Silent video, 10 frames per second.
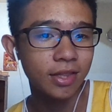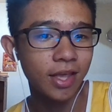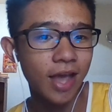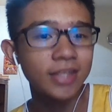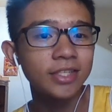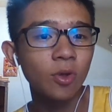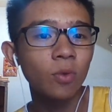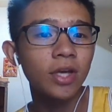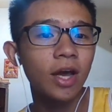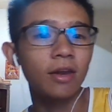It had its
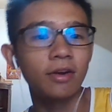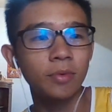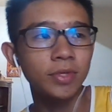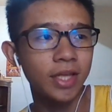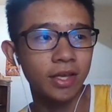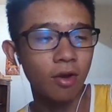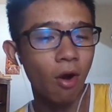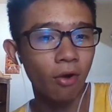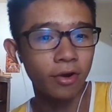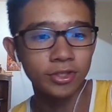own color. It was like
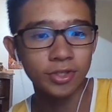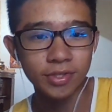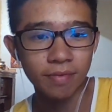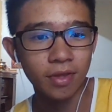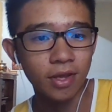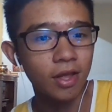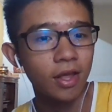orange or something,